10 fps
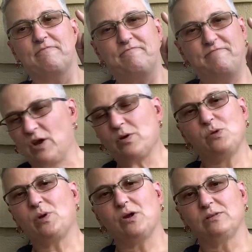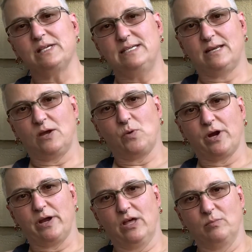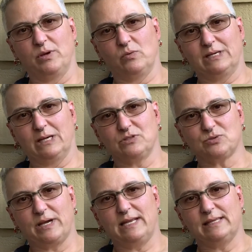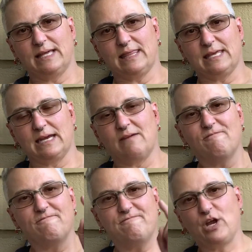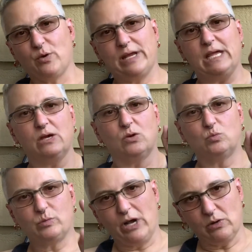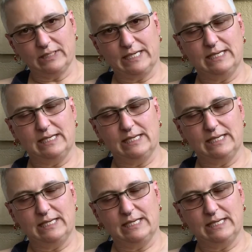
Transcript: very rarely did I wear a helmet when I was riding that thing. Very rarely.